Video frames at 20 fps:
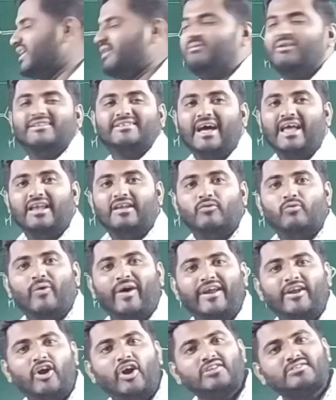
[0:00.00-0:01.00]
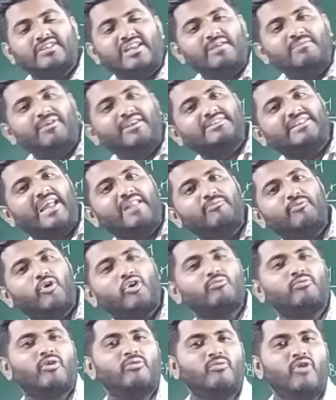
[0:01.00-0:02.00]
3-methyl. Why not 3-methyl
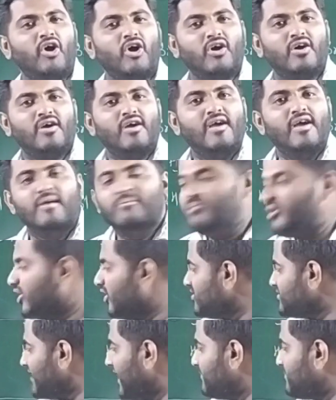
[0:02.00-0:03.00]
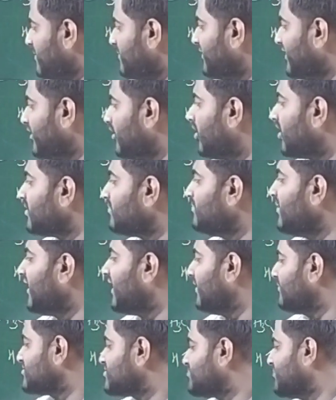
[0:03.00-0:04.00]
4-bromo? Because alphabetical order B
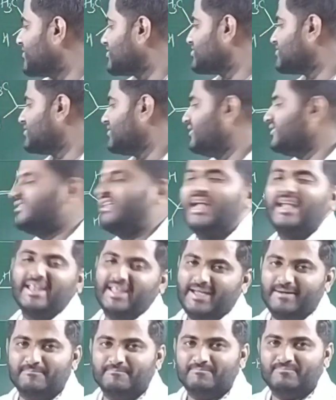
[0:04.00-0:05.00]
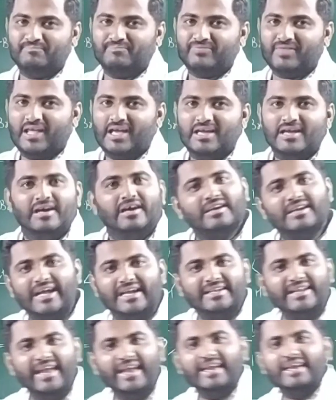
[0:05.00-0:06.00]
comes first, then M.
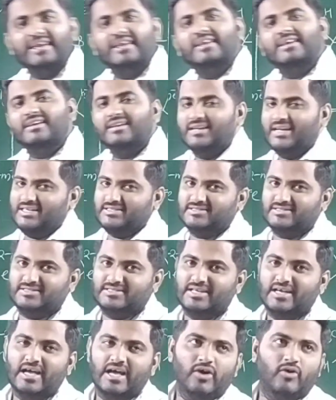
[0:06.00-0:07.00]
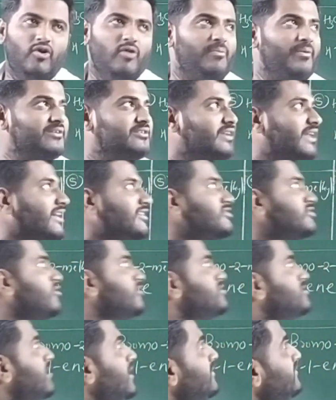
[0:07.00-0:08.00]
Getting? Yes. Go for the next
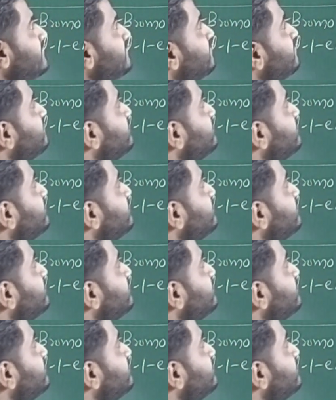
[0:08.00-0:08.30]
question.